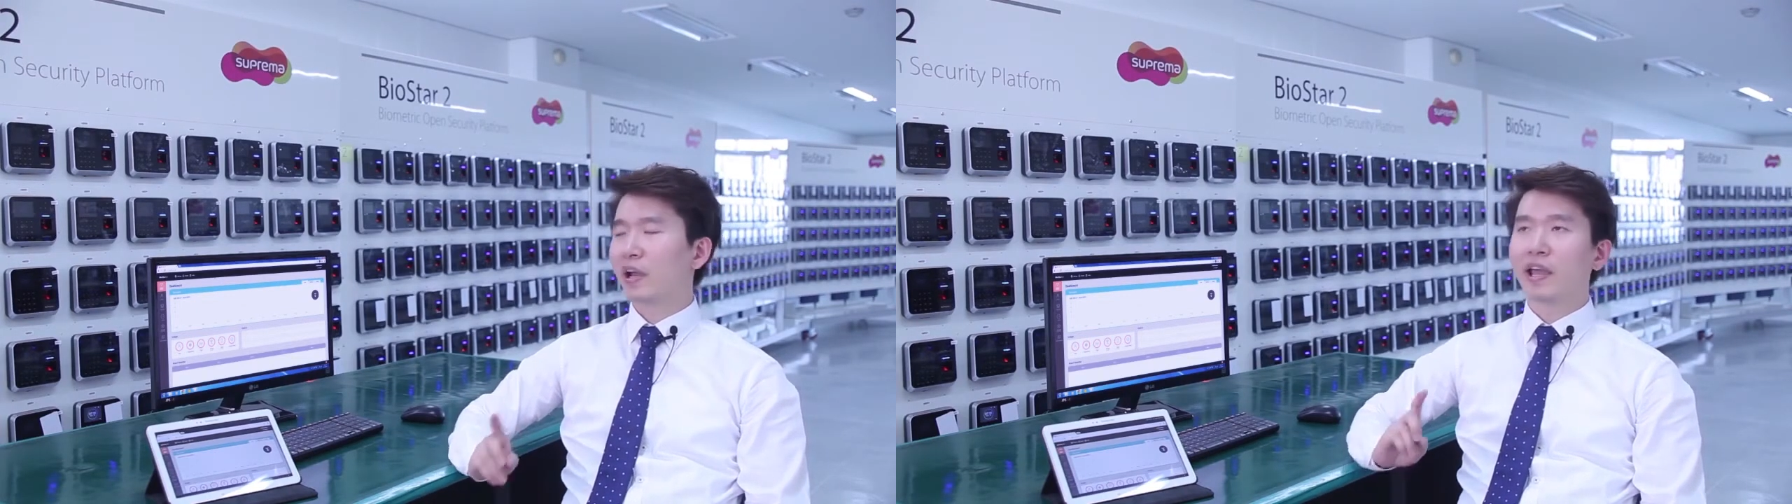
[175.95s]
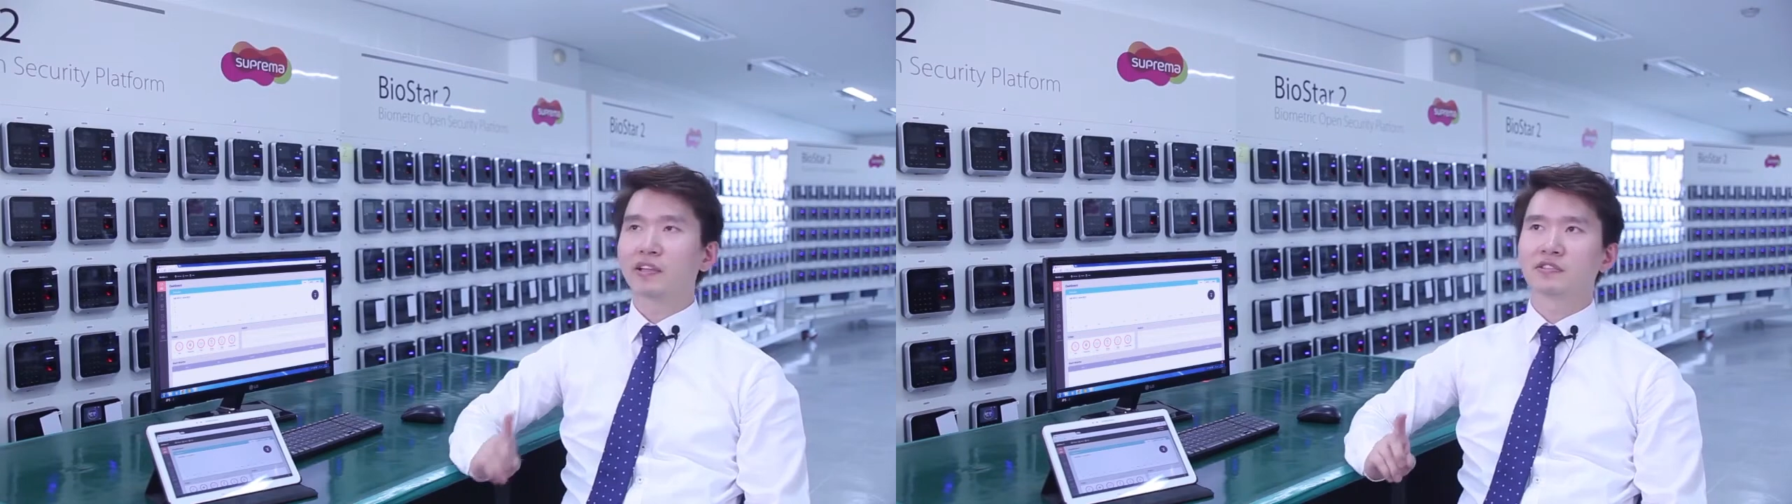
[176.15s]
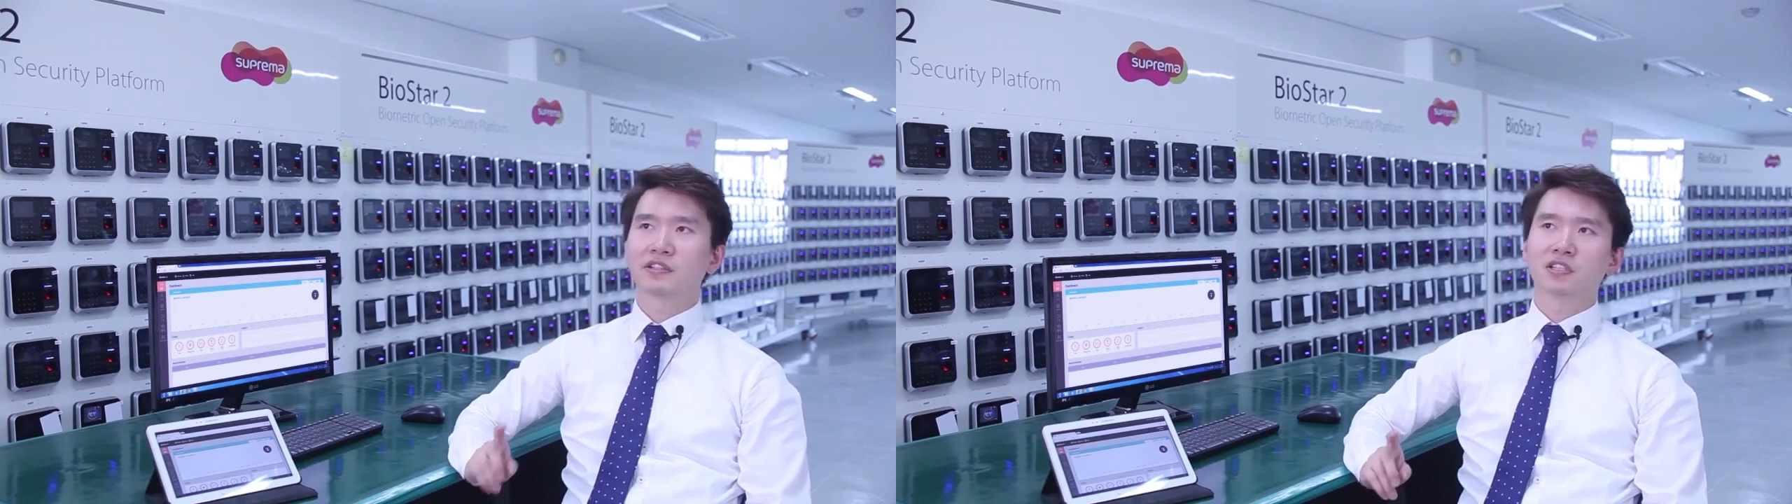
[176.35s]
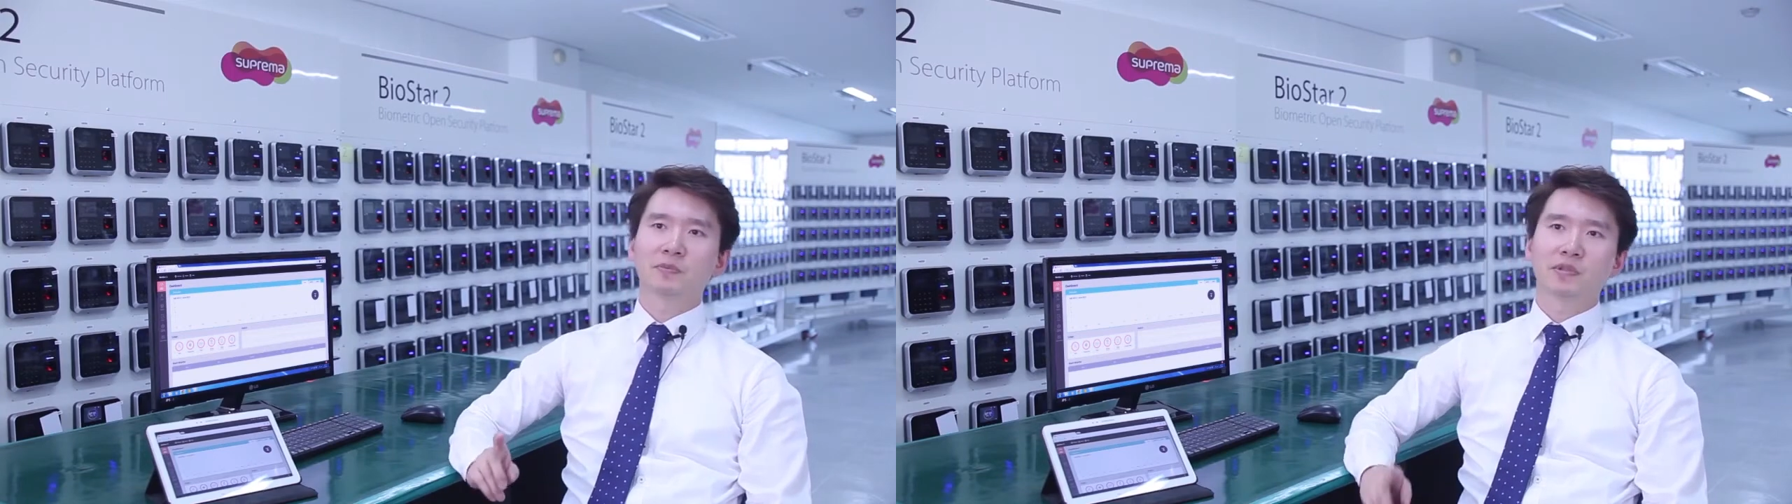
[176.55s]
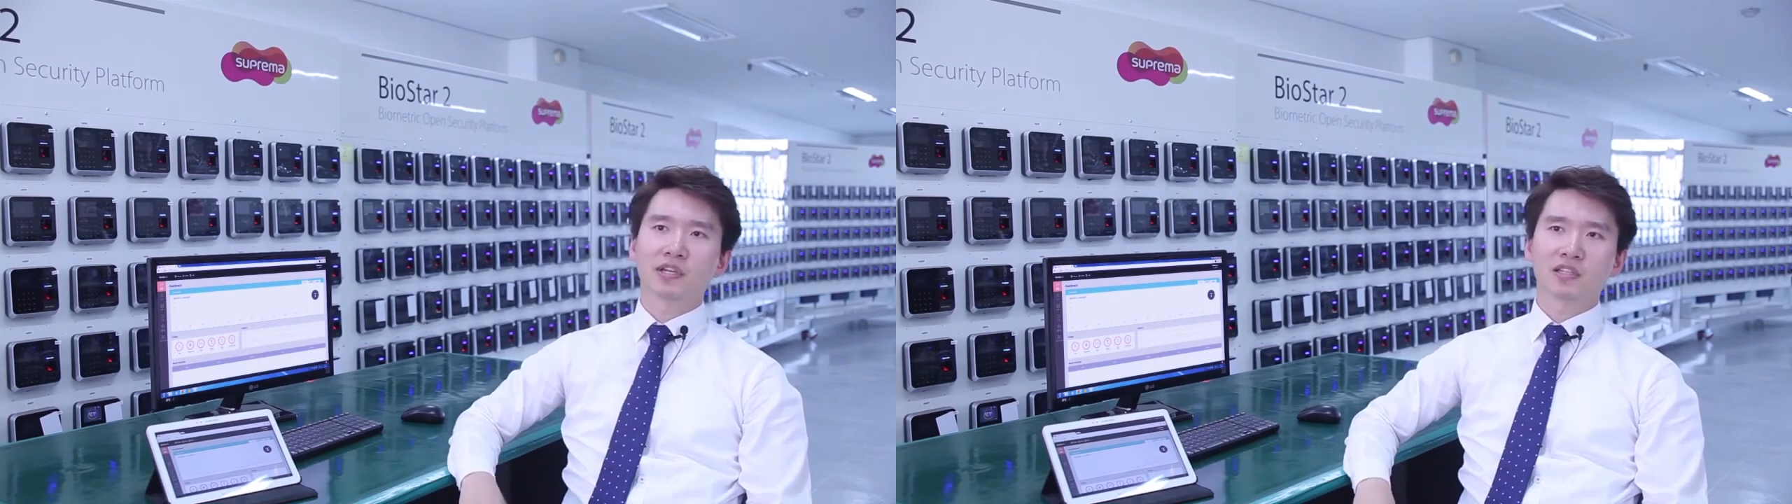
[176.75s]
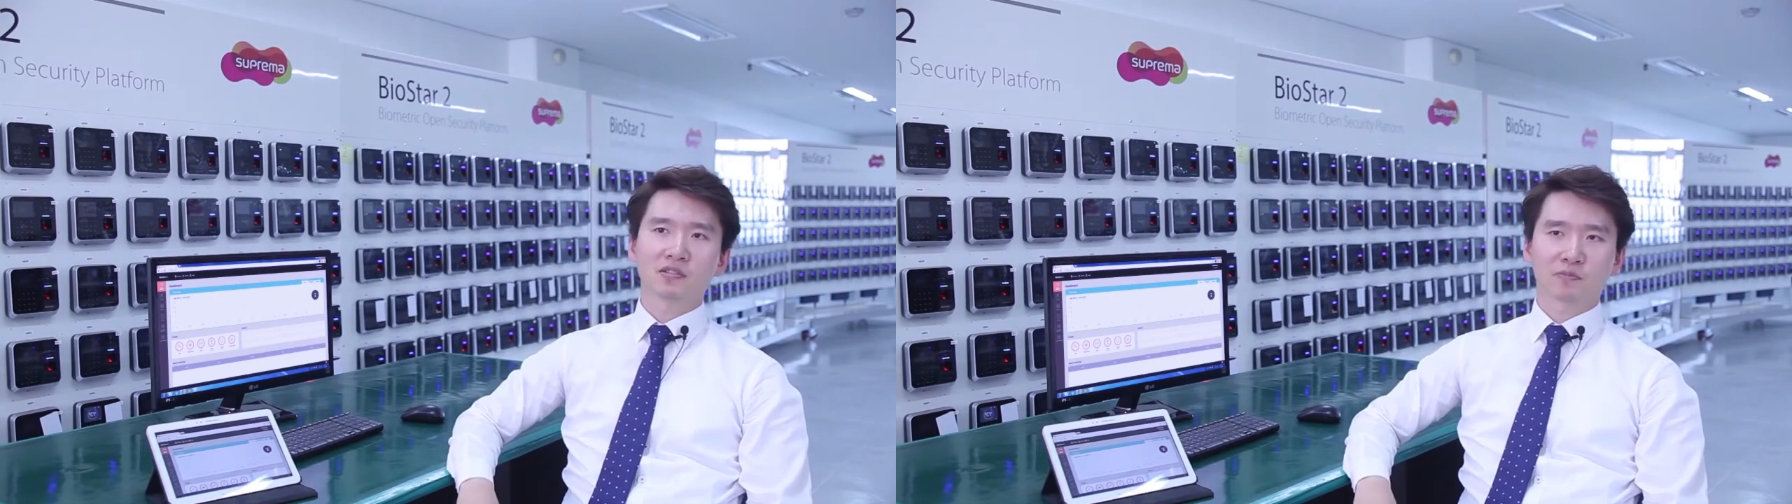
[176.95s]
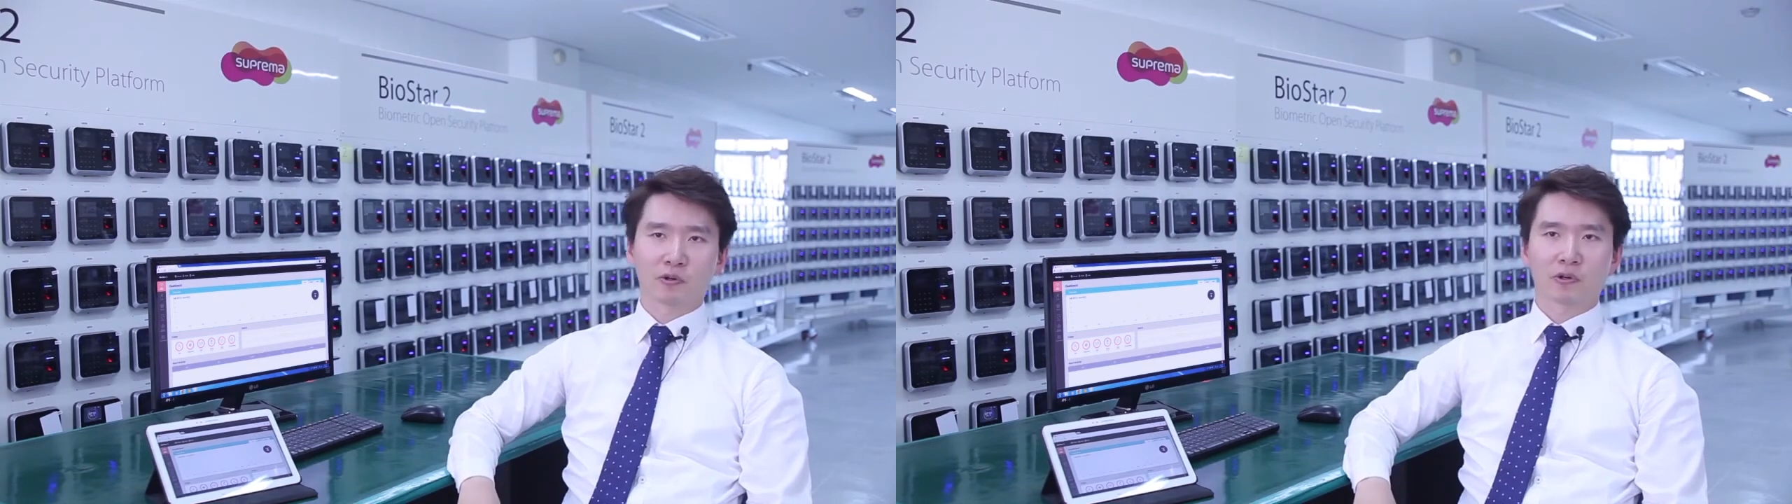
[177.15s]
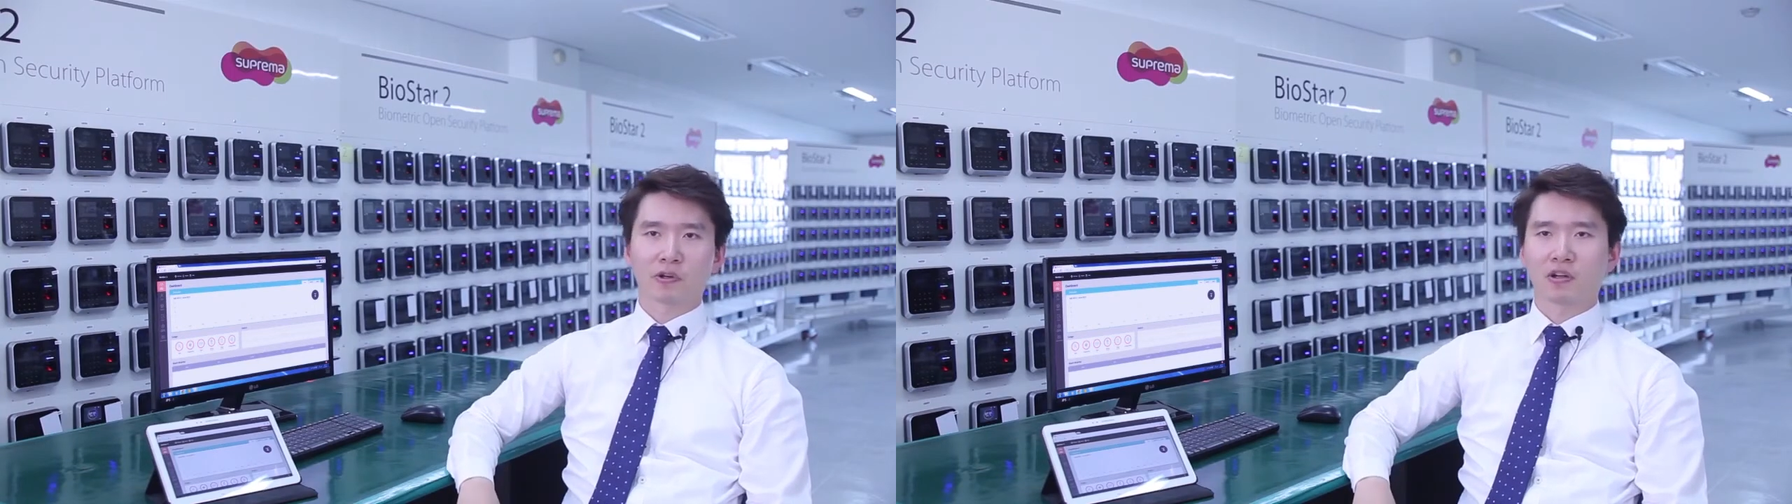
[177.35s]
HTTPS
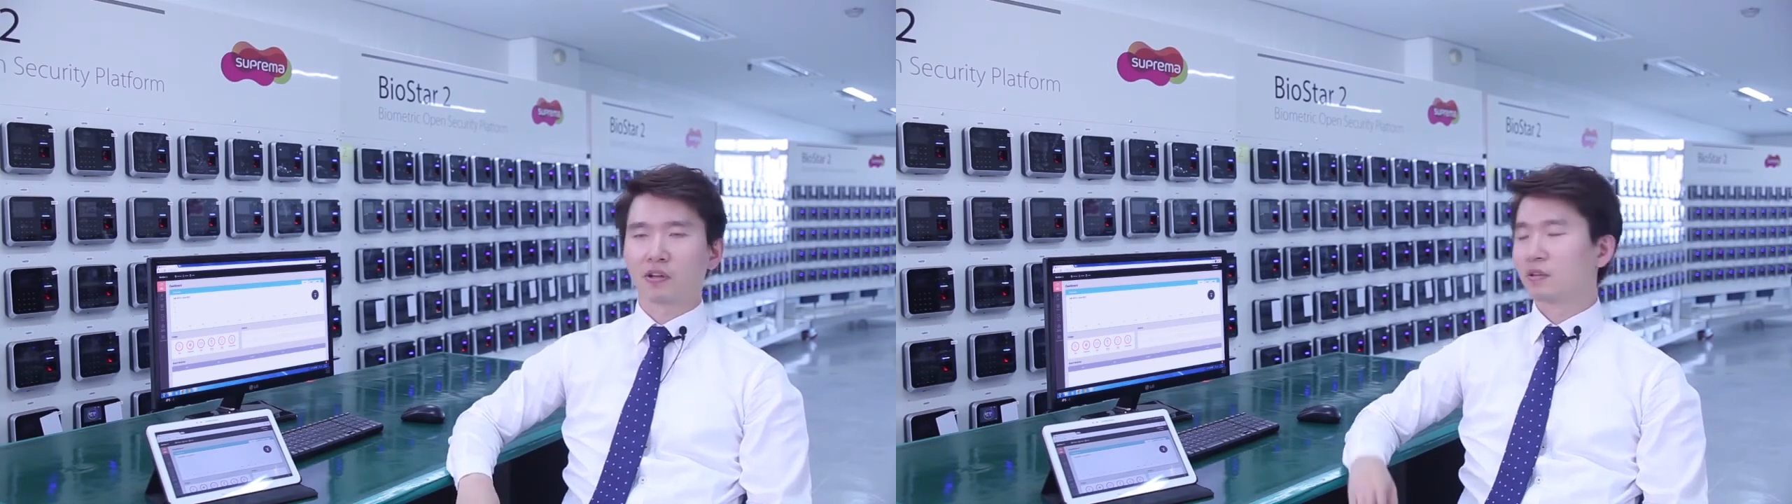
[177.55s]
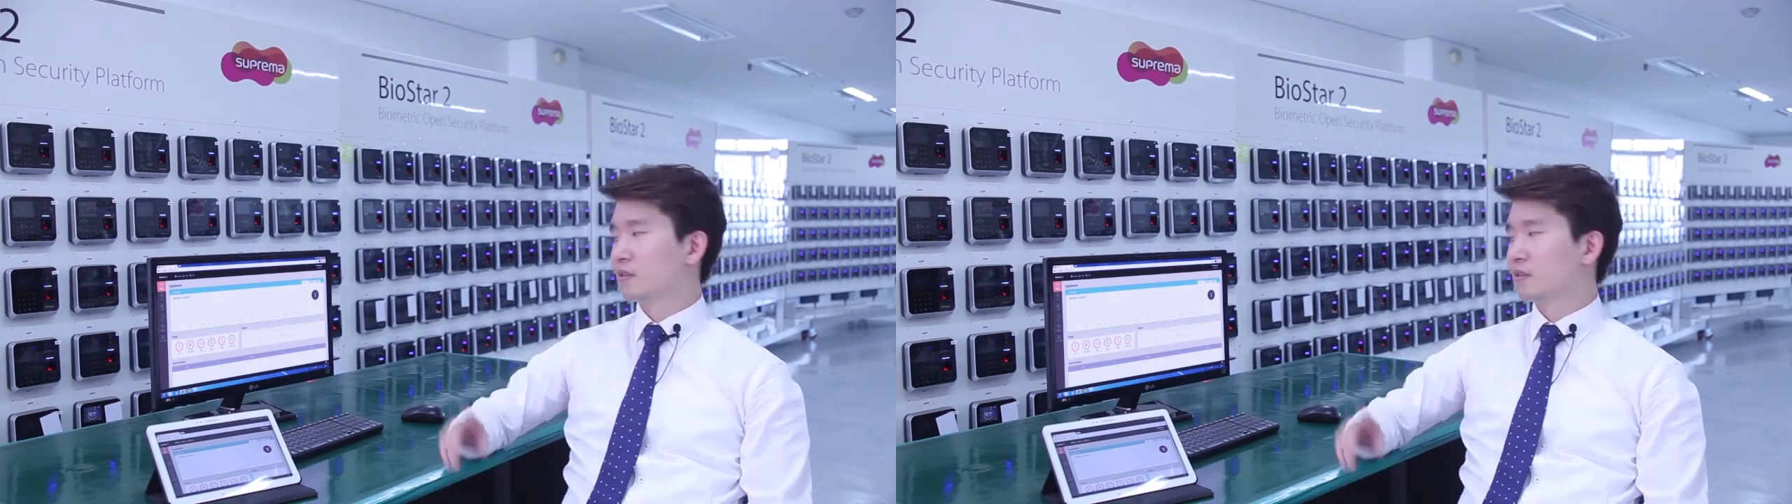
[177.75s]
protocol.